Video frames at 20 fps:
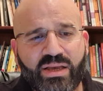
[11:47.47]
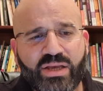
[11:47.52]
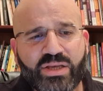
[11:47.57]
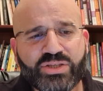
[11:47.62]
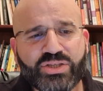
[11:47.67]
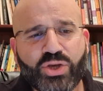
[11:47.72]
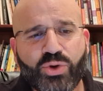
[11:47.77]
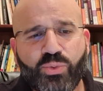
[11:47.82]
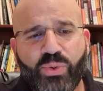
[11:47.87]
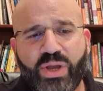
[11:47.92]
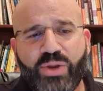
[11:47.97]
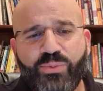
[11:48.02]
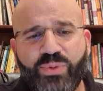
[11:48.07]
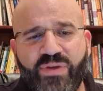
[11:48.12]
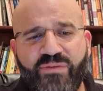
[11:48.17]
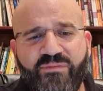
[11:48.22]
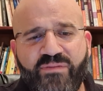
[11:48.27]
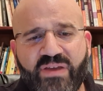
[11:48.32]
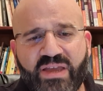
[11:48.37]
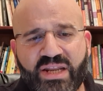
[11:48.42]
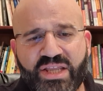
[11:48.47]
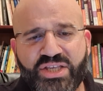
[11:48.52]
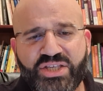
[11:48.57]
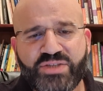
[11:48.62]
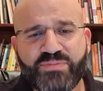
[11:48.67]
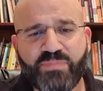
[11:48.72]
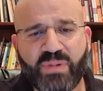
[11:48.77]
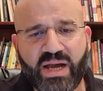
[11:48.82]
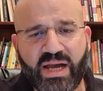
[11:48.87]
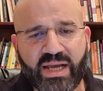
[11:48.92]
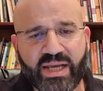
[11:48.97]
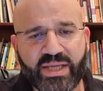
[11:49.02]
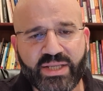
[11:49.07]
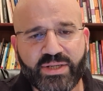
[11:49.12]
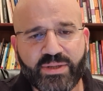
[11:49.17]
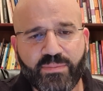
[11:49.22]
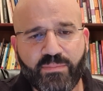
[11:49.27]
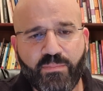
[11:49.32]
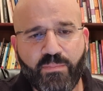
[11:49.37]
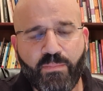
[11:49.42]
So when we feel
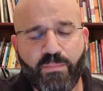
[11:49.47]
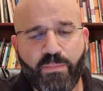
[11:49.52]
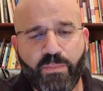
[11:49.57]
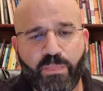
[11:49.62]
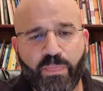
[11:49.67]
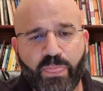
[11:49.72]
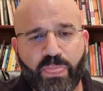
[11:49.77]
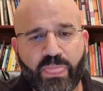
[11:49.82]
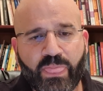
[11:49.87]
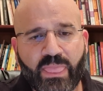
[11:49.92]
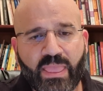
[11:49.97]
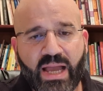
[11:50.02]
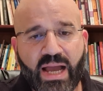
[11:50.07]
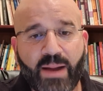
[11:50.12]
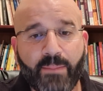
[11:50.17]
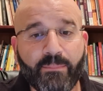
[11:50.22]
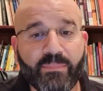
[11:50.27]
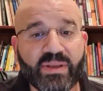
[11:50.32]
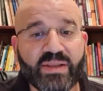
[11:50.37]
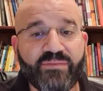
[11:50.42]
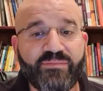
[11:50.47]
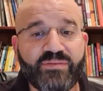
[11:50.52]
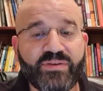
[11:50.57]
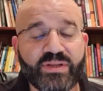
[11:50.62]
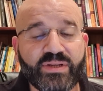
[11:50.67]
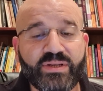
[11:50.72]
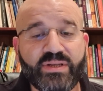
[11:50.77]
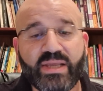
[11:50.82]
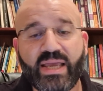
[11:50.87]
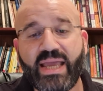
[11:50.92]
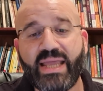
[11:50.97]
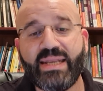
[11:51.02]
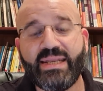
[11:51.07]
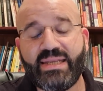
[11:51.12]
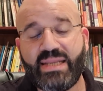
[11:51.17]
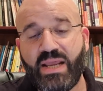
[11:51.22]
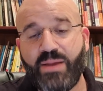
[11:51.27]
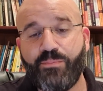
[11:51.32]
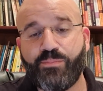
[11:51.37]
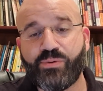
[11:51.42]
inspired, uplifted, and
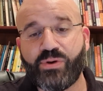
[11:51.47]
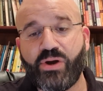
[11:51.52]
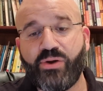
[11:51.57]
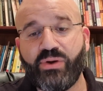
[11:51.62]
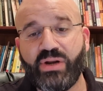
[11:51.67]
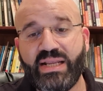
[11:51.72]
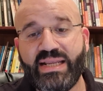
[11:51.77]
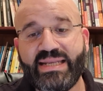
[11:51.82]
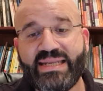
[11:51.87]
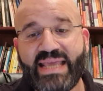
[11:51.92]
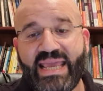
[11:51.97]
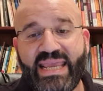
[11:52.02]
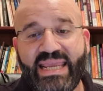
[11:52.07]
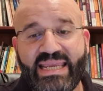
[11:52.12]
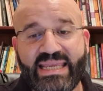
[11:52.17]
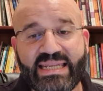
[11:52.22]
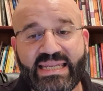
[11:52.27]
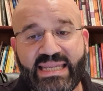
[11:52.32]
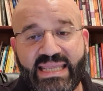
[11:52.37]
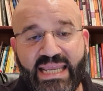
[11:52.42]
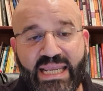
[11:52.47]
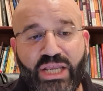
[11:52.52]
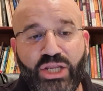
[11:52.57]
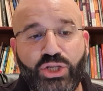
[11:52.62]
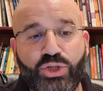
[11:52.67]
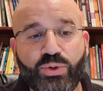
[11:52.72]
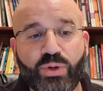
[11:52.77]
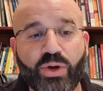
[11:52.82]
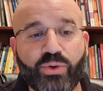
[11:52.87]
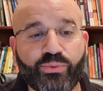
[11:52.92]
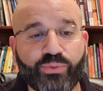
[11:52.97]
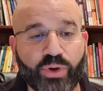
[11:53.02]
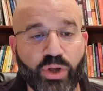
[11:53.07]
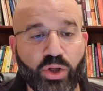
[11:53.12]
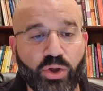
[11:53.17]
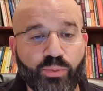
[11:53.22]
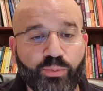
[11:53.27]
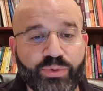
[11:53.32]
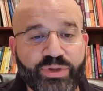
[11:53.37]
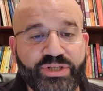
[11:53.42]
temporarily taken into a
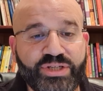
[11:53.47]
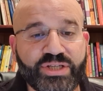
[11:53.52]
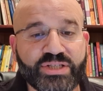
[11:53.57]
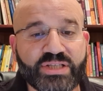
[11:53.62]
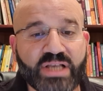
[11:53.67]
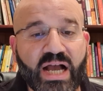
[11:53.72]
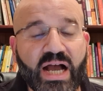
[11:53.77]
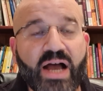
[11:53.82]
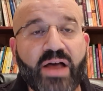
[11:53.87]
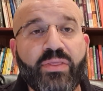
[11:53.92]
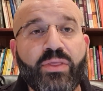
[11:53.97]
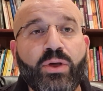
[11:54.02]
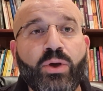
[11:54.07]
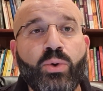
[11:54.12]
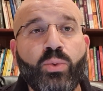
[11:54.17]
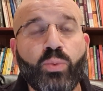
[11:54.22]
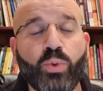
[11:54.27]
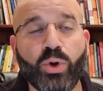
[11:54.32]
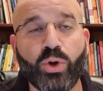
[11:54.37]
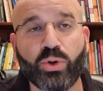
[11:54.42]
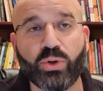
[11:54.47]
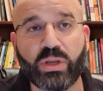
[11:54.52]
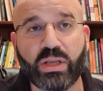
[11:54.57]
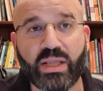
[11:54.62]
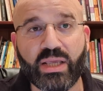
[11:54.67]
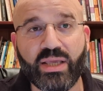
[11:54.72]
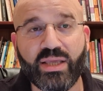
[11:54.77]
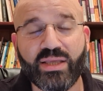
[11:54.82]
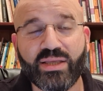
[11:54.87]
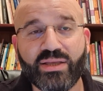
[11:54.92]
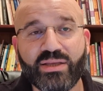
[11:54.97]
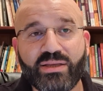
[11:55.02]
realm which is otherworldly,